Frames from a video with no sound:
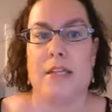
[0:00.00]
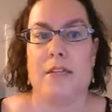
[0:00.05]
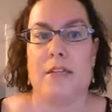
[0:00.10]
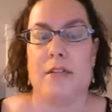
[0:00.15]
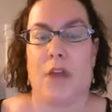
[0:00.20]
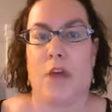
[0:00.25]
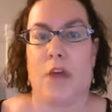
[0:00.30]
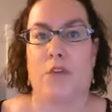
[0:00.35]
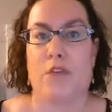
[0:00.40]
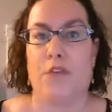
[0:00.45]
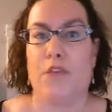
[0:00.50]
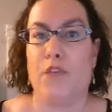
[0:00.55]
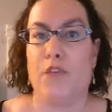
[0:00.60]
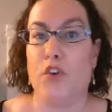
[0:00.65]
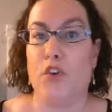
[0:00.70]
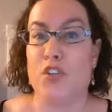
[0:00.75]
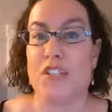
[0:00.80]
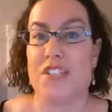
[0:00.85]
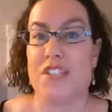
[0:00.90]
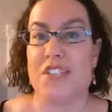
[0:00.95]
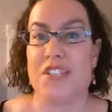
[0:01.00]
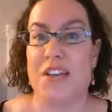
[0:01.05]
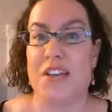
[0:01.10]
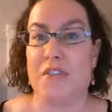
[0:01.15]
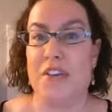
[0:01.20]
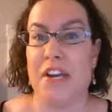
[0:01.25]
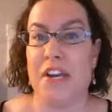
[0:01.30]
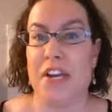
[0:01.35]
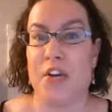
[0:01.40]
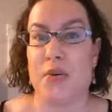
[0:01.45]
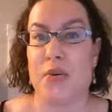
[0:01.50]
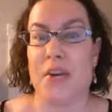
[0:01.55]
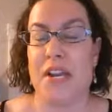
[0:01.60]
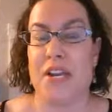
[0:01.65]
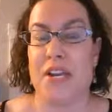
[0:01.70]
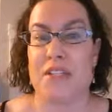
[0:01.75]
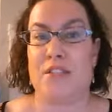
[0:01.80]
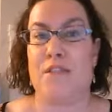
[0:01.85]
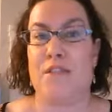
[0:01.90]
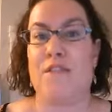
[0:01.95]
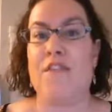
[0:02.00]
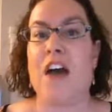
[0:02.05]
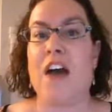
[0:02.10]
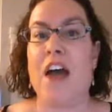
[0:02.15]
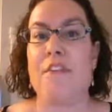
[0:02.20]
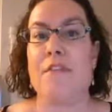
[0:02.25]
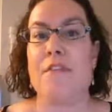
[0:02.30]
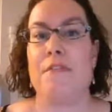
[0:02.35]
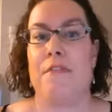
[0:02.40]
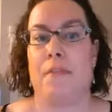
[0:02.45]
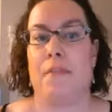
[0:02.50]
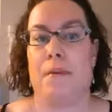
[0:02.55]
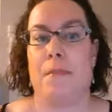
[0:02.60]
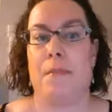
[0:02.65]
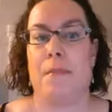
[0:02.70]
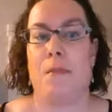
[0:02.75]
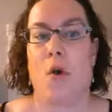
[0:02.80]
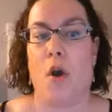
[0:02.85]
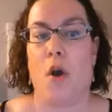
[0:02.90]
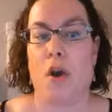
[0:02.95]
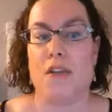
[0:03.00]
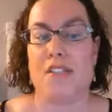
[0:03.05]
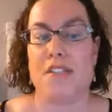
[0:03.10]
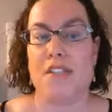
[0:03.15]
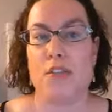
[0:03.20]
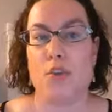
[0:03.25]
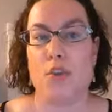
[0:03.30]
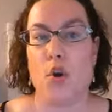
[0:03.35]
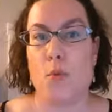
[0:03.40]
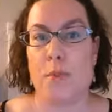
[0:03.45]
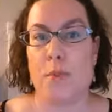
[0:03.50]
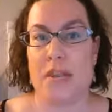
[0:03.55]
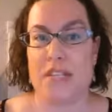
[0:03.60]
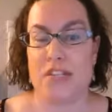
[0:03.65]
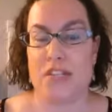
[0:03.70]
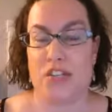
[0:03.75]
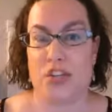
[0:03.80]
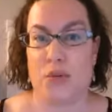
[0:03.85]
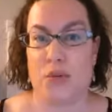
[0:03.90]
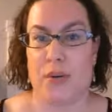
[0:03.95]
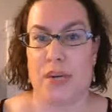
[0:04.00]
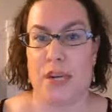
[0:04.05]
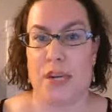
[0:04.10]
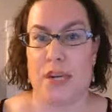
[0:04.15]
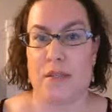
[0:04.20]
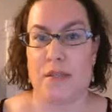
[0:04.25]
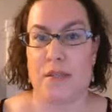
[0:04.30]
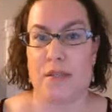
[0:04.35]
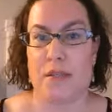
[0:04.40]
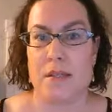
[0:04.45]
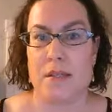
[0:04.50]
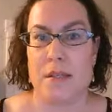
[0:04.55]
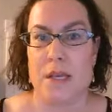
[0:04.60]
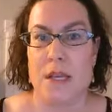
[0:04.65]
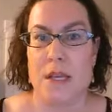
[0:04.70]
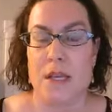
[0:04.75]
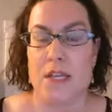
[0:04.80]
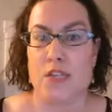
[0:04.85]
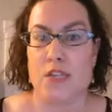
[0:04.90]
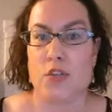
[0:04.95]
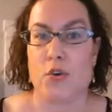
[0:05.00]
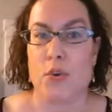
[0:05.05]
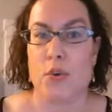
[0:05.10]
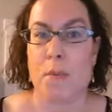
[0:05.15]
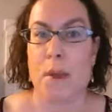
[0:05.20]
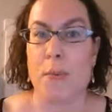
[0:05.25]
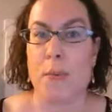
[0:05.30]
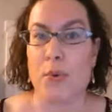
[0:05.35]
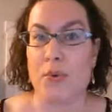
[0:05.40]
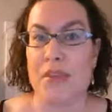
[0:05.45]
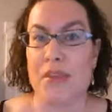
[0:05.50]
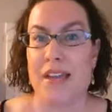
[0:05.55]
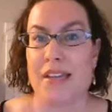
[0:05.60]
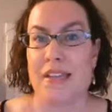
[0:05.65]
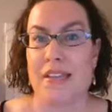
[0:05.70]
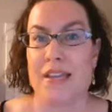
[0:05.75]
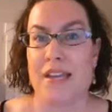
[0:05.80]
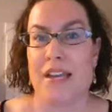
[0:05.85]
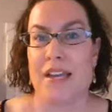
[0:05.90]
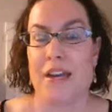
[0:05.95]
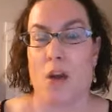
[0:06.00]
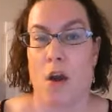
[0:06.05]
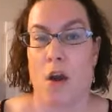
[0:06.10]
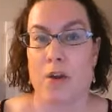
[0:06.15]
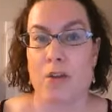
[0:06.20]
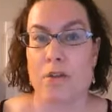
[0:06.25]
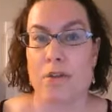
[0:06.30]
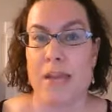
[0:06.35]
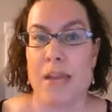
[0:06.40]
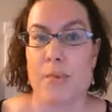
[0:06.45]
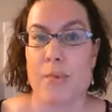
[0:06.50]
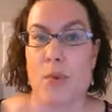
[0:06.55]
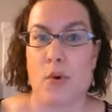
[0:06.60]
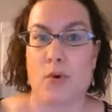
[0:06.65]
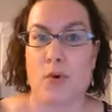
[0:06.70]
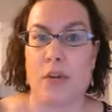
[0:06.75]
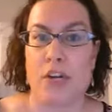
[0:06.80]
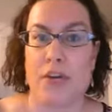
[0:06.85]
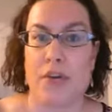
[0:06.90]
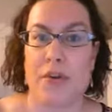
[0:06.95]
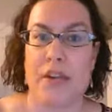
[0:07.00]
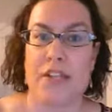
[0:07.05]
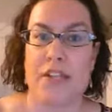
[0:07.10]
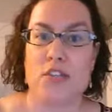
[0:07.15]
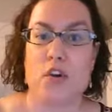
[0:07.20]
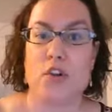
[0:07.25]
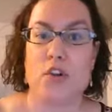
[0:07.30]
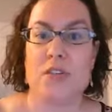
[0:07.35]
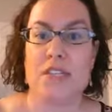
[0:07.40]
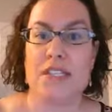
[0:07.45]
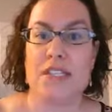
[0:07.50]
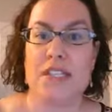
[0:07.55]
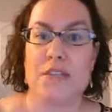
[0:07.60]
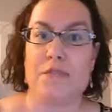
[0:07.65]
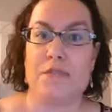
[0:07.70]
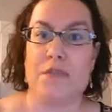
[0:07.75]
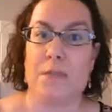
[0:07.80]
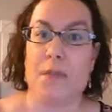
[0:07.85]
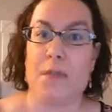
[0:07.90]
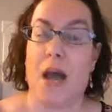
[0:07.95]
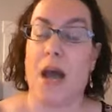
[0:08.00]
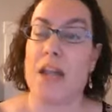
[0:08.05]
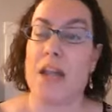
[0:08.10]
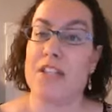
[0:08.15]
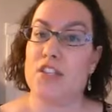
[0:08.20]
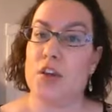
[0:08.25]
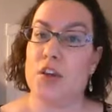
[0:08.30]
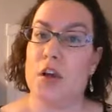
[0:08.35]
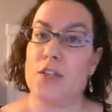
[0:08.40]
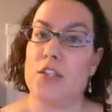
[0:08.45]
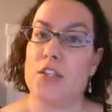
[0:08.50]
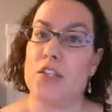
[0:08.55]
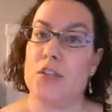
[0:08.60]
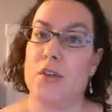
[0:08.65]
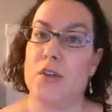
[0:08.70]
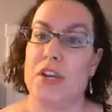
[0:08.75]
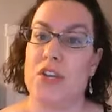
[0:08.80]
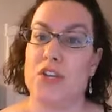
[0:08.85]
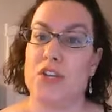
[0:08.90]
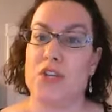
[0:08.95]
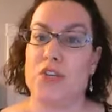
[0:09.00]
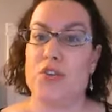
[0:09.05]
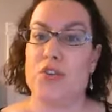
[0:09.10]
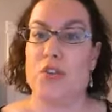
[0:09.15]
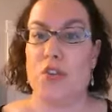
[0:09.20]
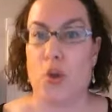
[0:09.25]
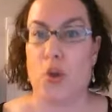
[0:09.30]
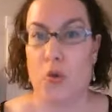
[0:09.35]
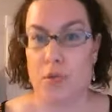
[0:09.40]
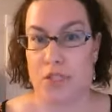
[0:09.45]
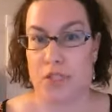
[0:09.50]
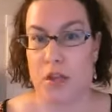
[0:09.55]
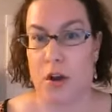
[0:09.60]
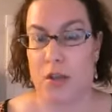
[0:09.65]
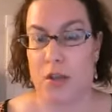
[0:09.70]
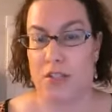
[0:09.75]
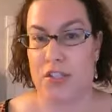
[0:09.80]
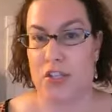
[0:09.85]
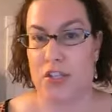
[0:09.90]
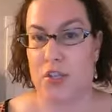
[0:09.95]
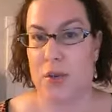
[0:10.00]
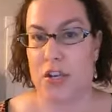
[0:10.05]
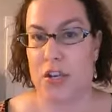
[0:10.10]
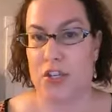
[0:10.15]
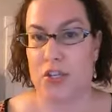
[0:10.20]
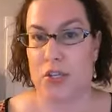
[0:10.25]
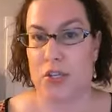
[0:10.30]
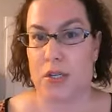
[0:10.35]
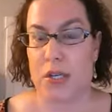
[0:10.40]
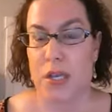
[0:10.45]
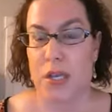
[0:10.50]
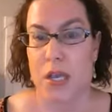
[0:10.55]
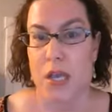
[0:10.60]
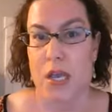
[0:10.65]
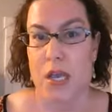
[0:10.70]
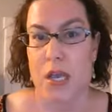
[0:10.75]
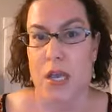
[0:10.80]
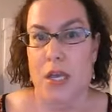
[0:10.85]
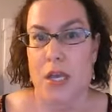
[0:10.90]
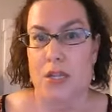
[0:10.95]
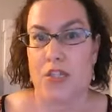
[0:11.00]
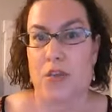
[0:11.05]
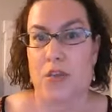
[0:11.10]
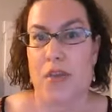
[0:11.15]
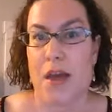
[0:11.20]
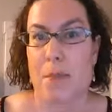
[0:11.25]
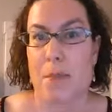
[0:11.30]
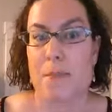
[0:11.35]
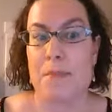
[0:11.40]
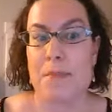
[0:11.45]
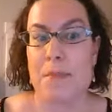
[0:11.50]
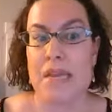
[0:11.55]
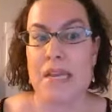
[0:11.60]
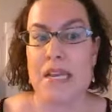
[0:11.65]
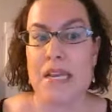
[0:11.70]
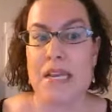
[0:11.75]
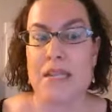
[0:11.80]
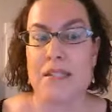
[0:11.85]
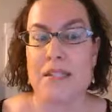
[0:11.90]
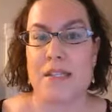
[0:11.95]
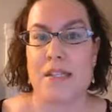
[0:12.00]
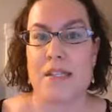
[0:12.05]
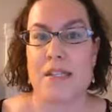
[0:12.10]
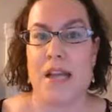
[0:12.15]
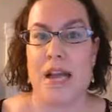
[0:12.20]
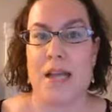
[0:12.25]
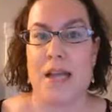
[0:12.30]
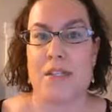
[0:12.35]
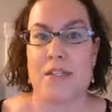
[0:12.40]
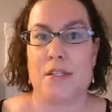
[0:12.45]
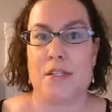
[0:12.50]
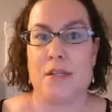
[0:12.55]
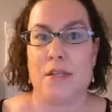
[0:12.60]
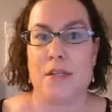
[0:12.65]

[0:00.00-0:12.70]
out of the first 7 ingredients, 5 of them are silicone-based ingredients. So remember that on a label, ingredients are listed from the highest concentration to the lowest concentration. So that means that